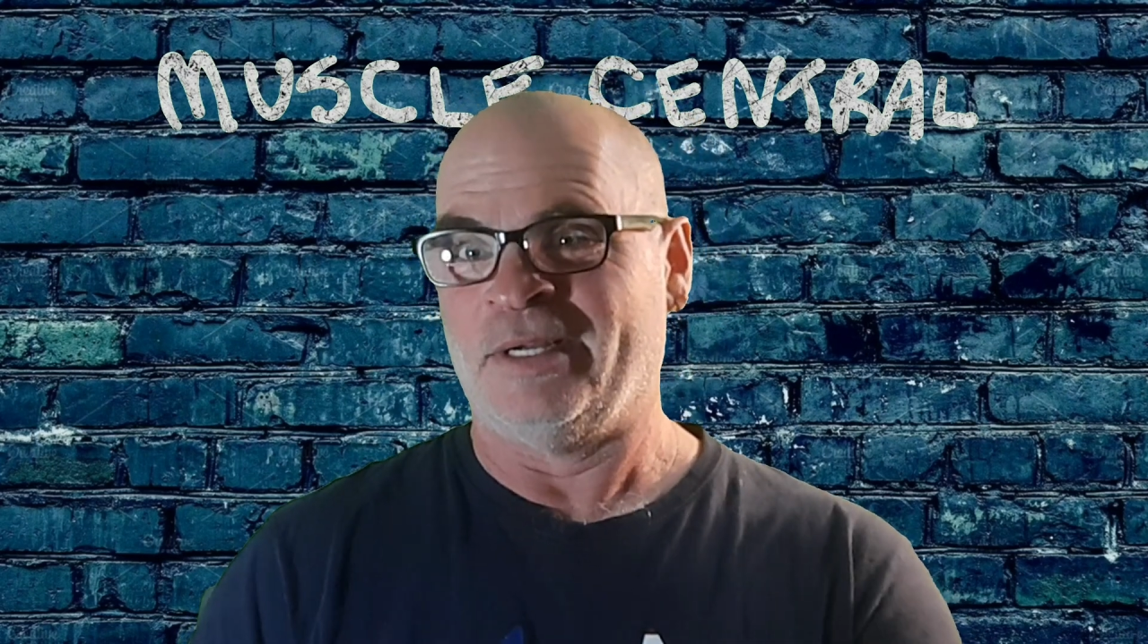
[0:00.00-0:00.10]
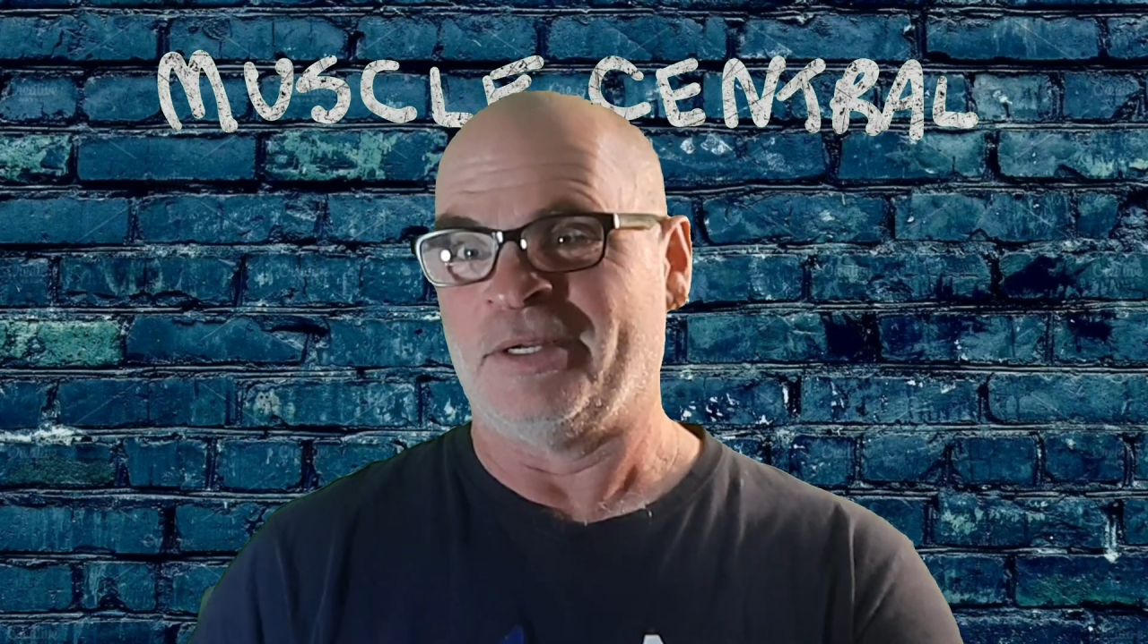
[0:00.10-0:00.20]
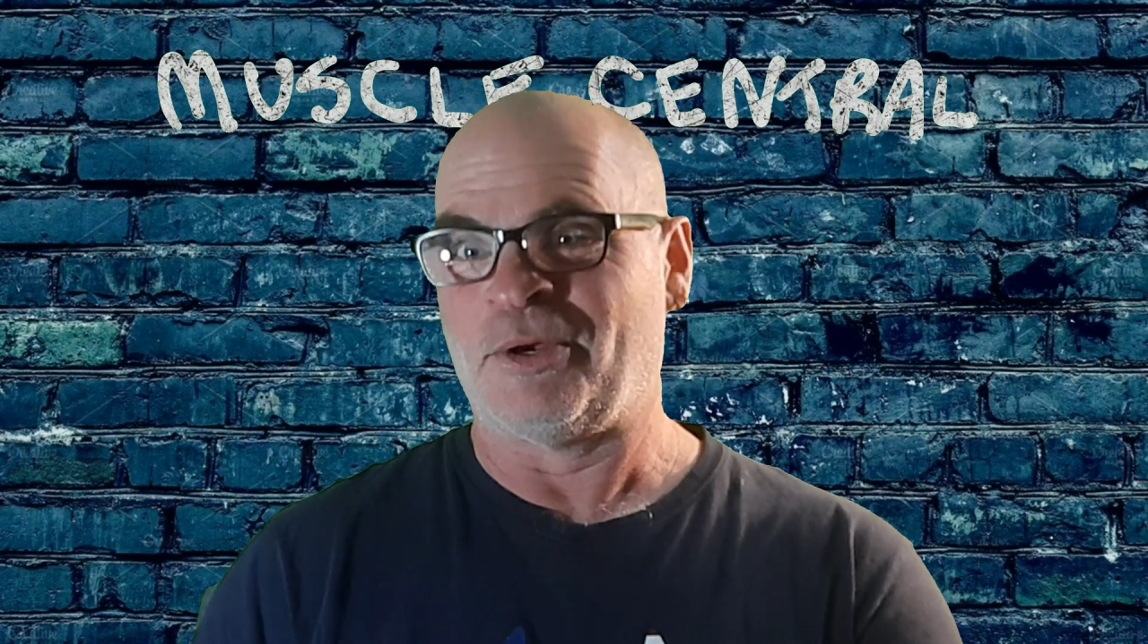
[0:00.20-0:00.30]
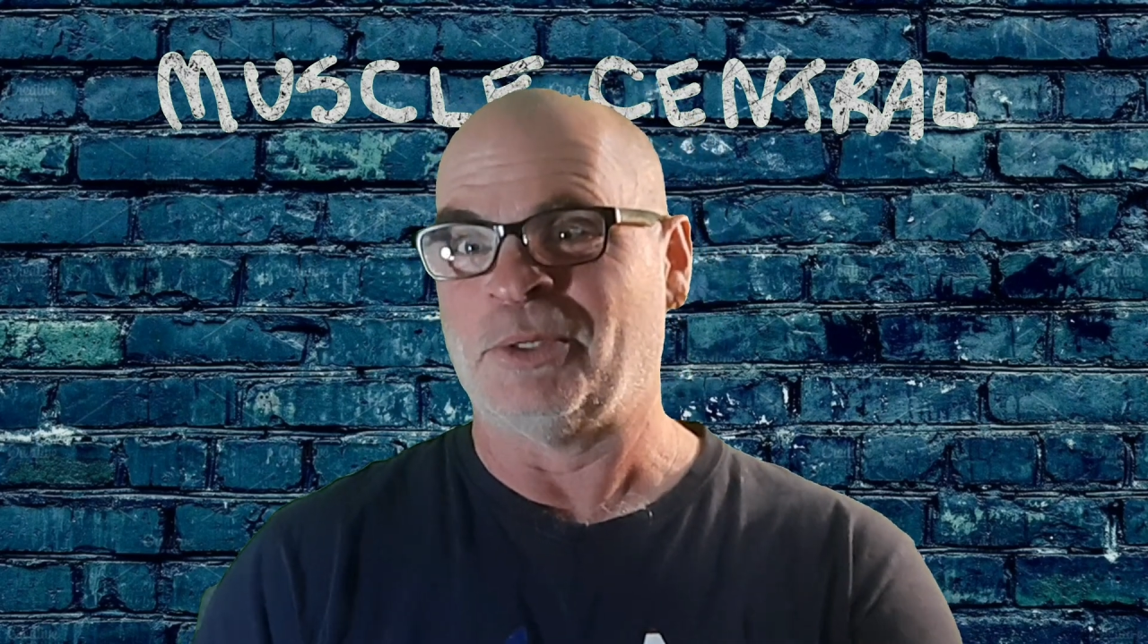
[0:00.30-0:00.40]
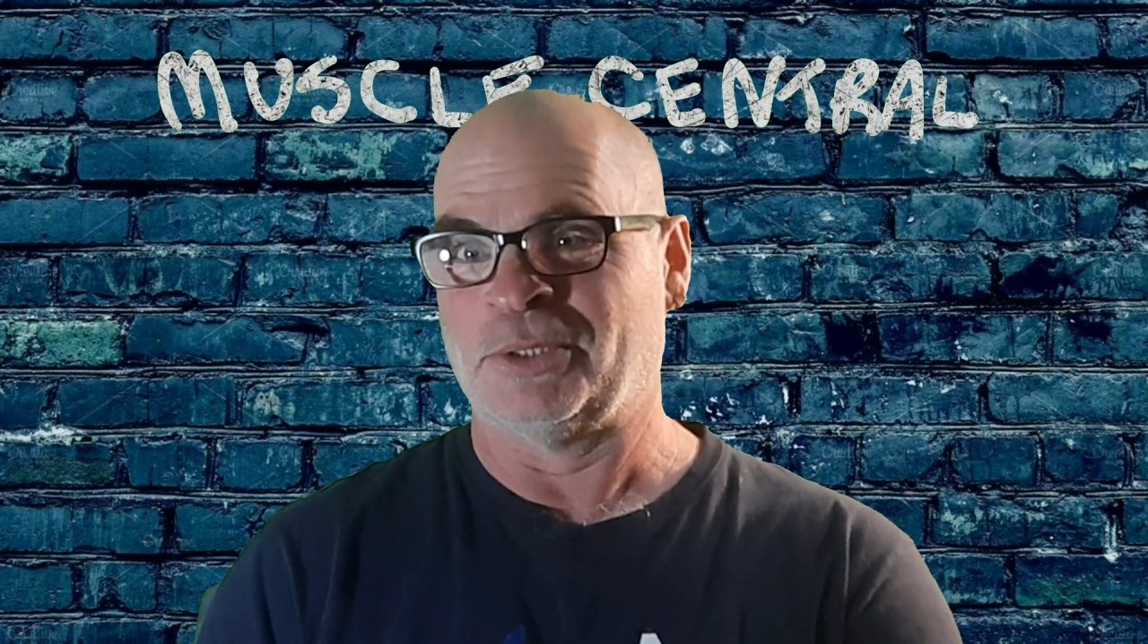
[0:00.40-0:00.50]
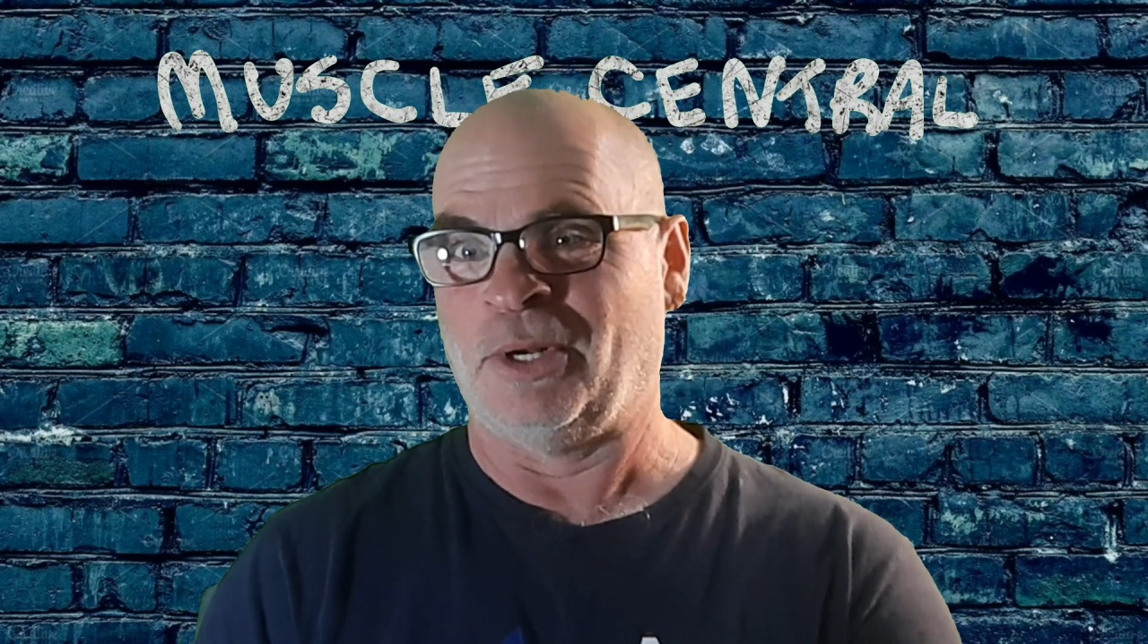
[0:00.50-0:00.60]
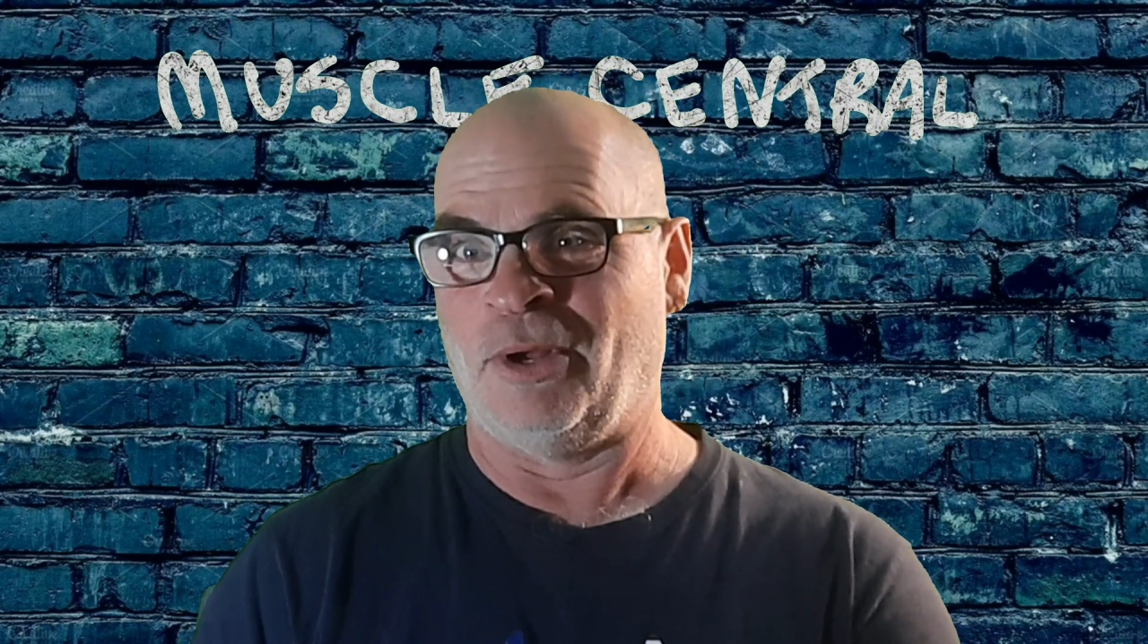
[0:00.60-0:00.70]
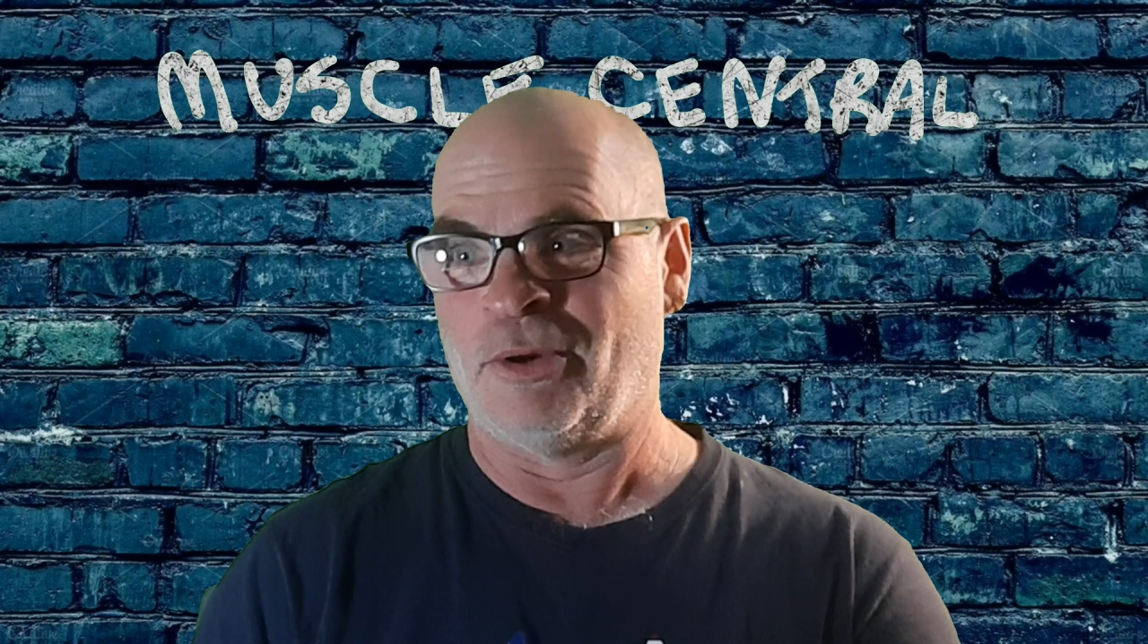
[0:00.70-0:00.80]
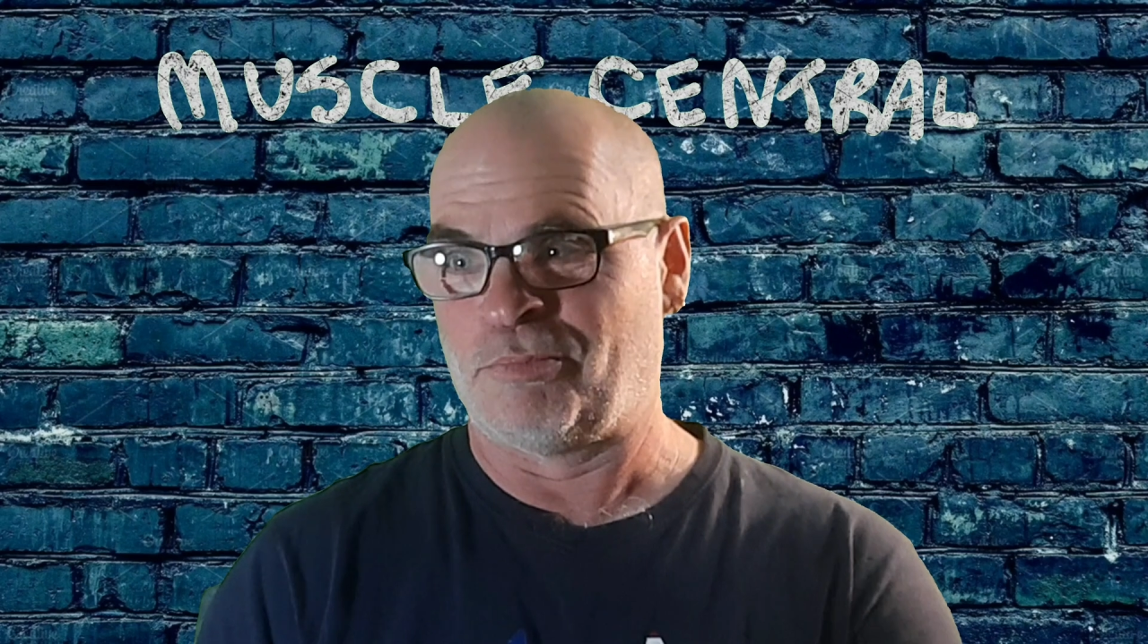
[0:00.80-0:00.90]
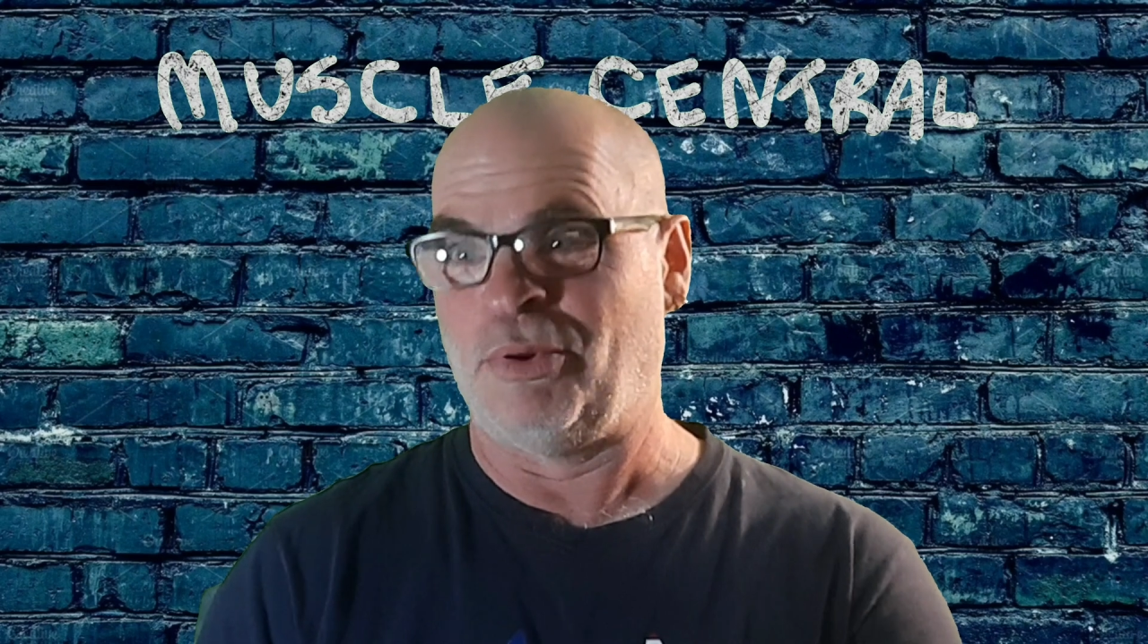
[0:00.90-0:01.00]
goes
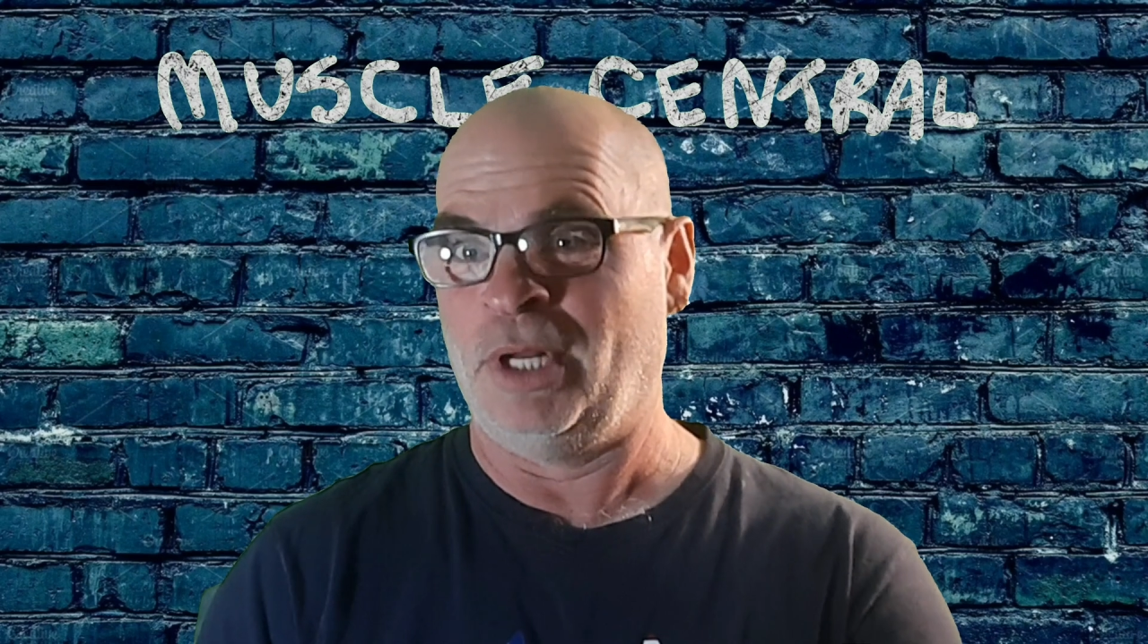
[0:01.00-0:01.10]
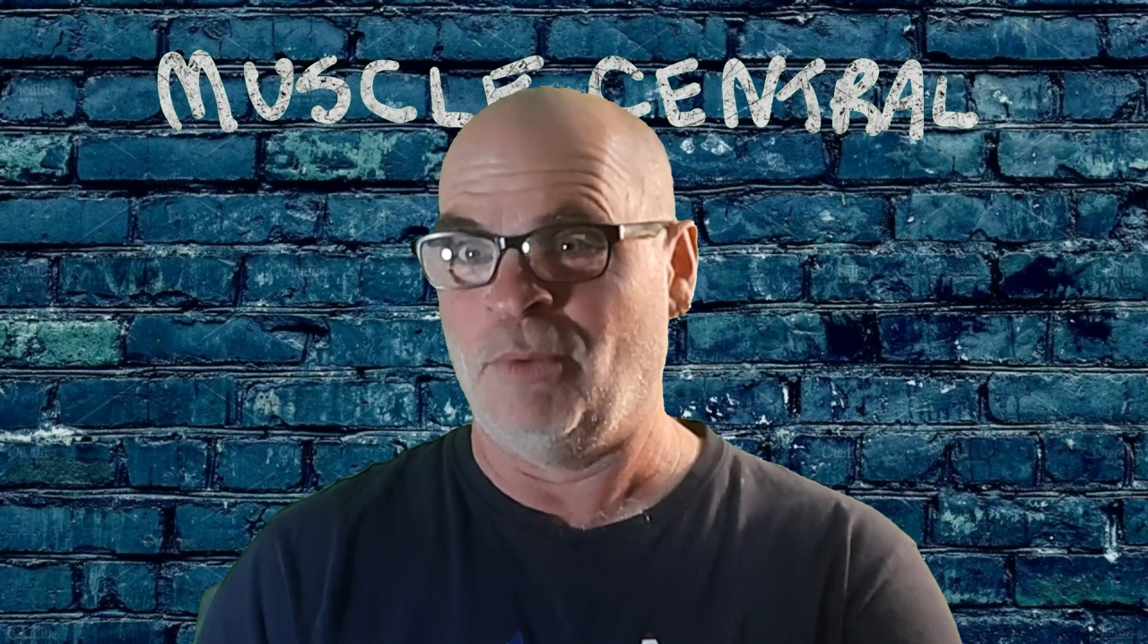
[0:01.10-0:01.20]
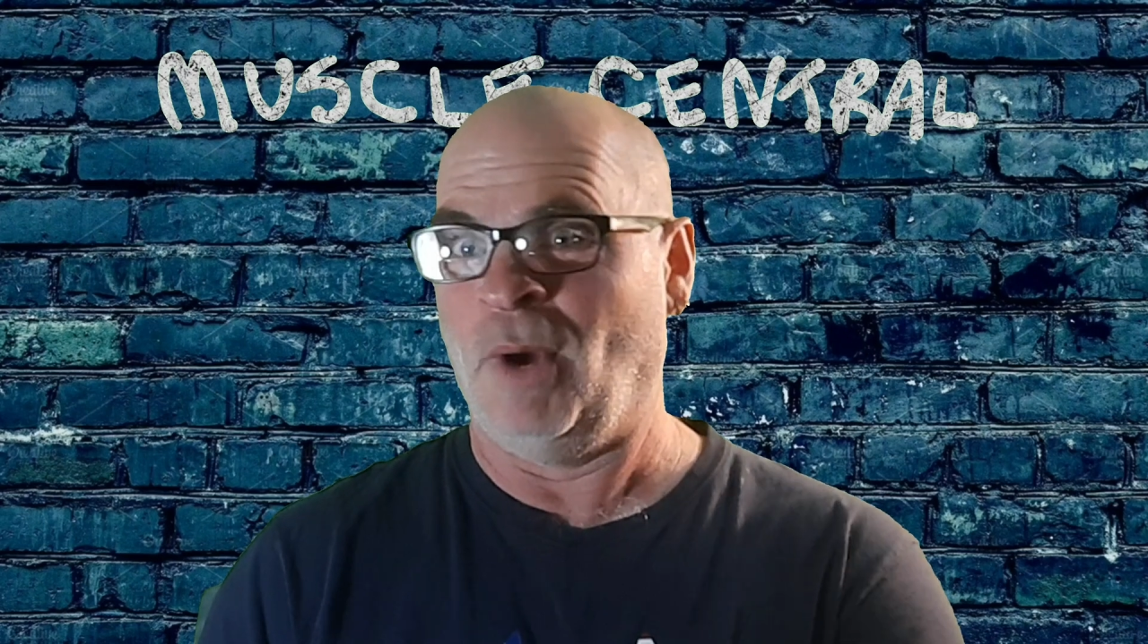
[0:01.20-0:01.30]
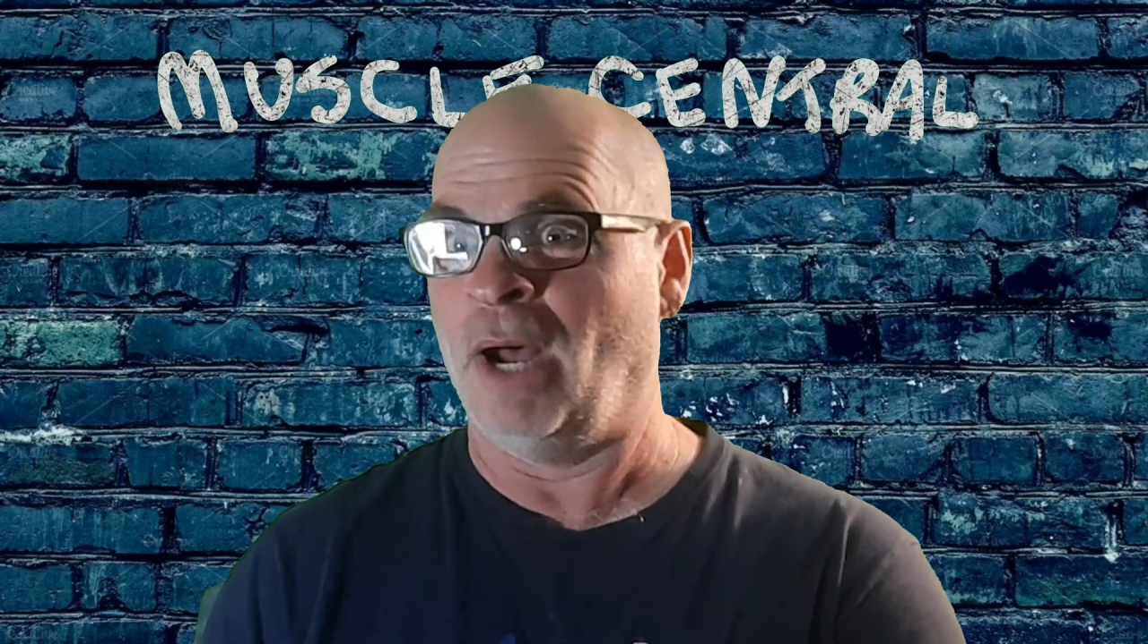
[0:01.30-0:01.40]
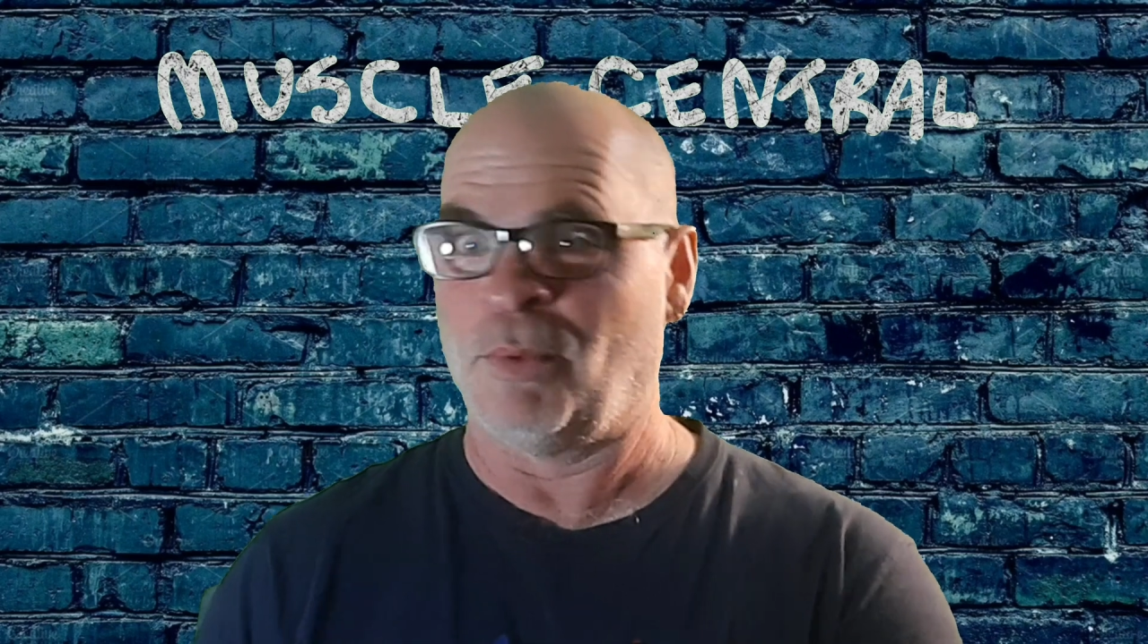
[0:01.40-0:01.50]
along pretty well